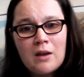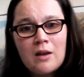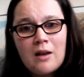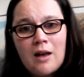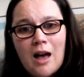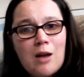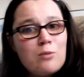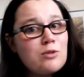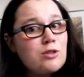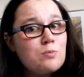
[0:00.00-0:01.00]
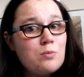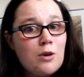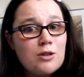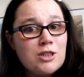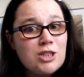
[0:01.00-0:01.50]
I was body
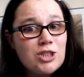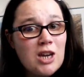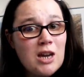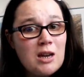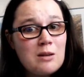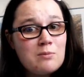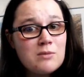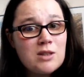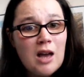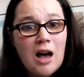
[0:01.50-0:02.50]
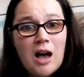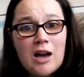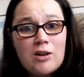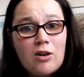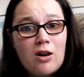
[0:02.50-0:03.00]
shamed. I
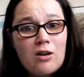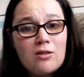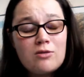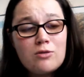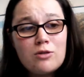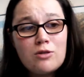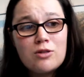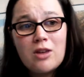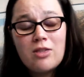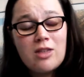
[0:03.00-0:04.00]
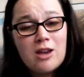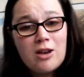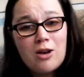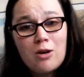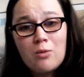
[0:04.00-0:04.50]
got called a
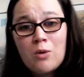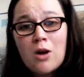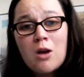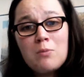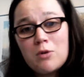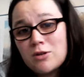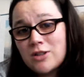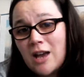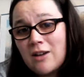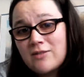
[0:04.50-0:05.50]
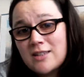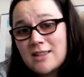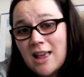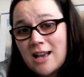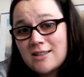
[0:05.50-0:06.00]
thicko because I have
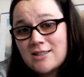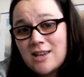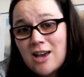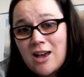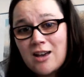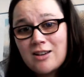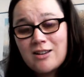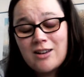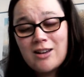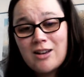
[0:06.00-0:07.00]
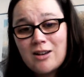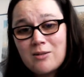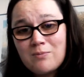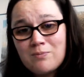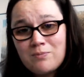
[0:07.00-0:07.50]
dyslexia. Um,
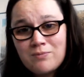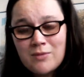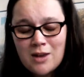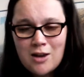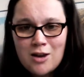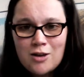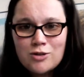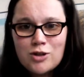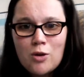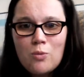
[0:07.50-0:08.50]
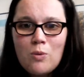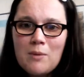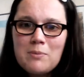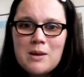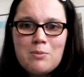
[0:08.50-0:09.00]
so when
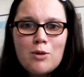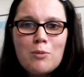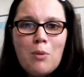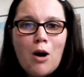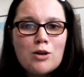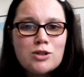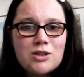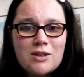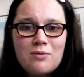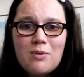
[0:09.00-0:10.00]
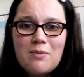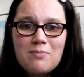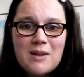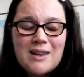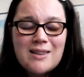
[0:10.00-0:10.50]
people are positive with me
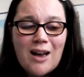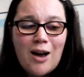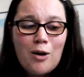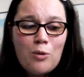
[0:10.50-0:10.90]
now,